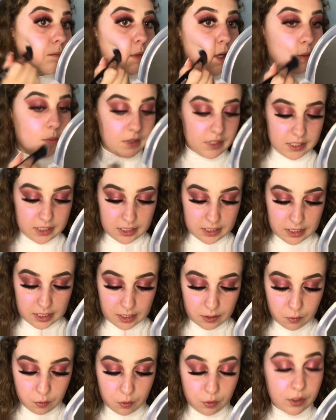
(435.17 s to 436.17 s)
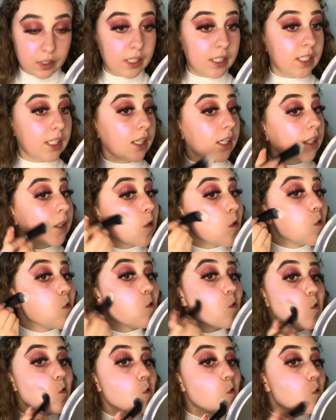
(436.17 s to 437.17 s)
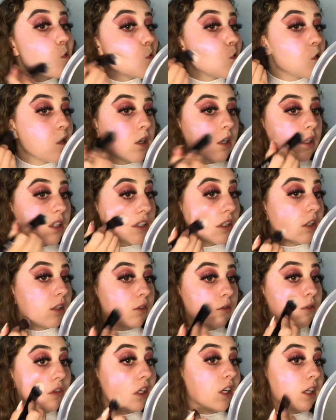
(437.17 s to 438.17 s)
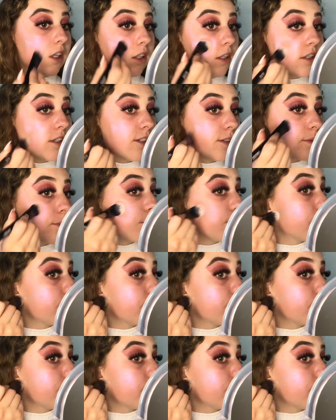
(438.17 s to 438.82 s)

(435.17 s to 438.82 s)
Maybe this is a little crazy then. Didn't realise